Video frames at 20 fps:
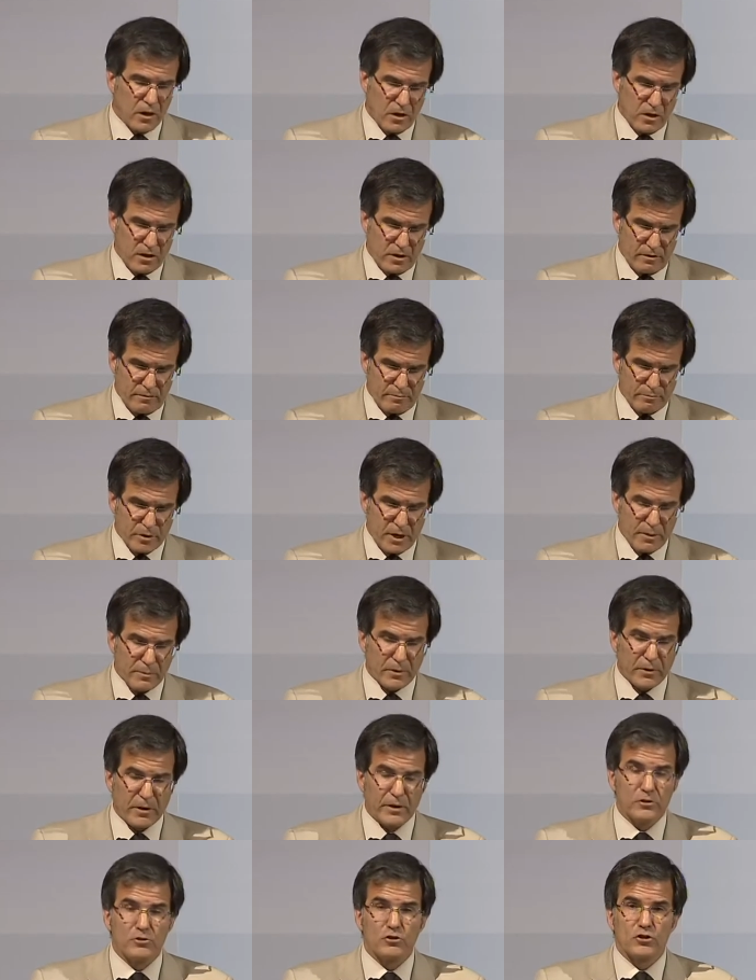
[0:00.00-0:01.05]
uh,
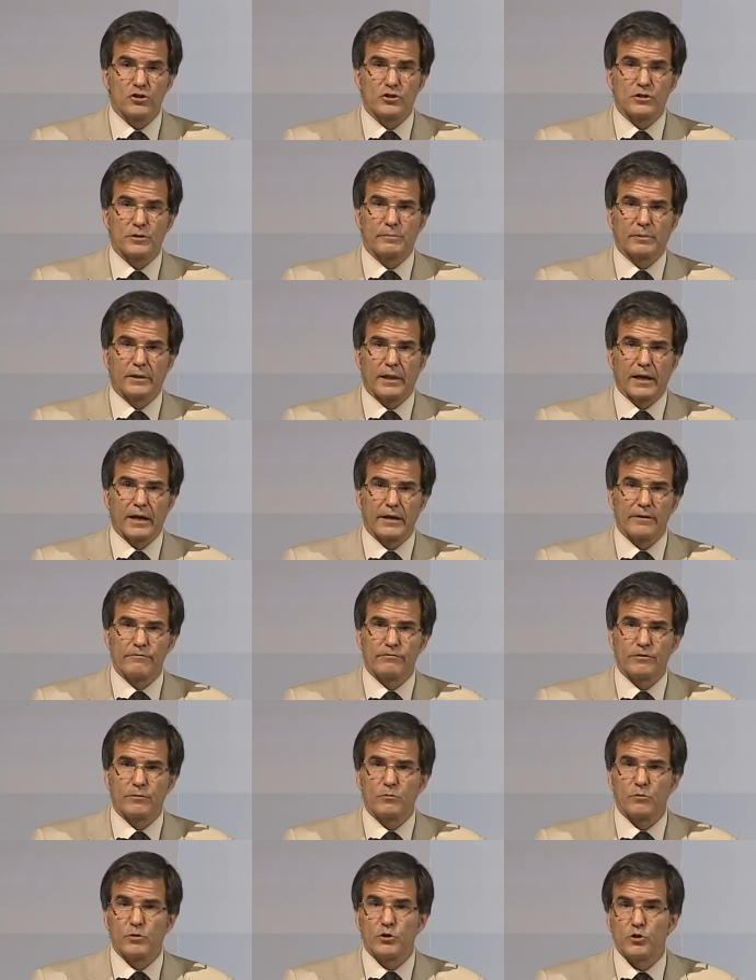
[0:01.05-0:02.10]
primary energy supply
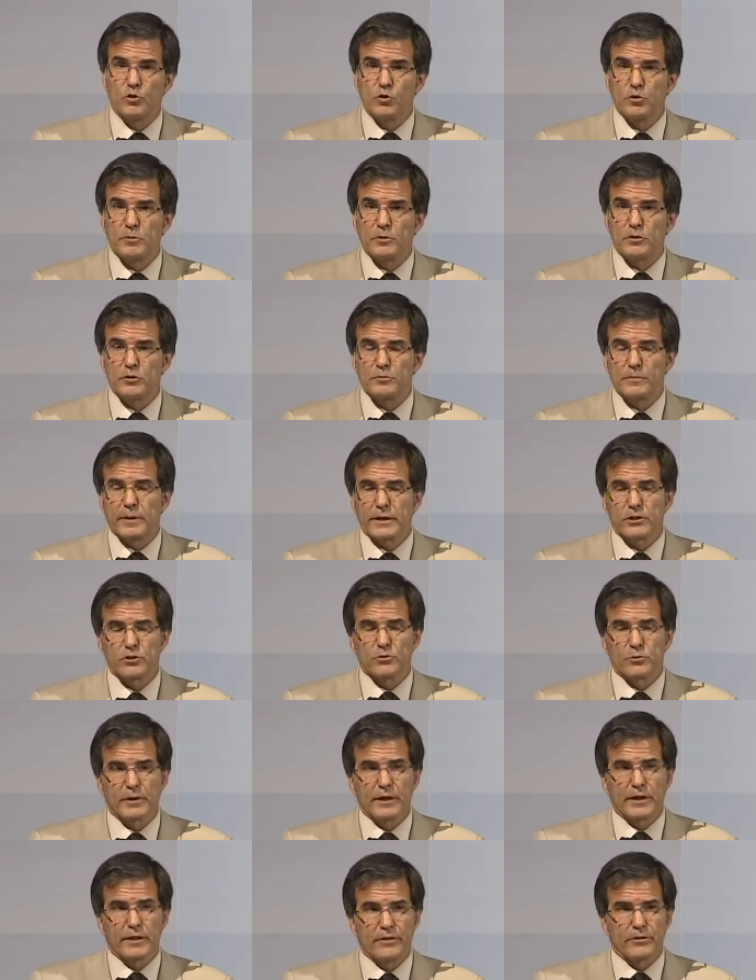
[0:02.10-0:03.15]
from renewables by
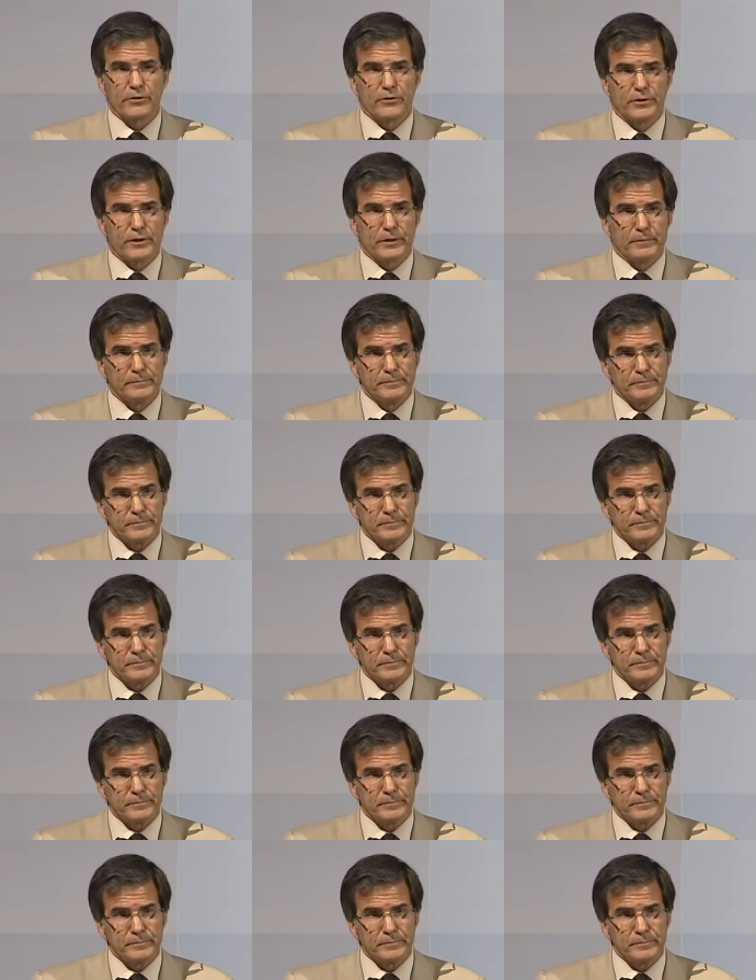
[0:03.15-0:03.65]
2030.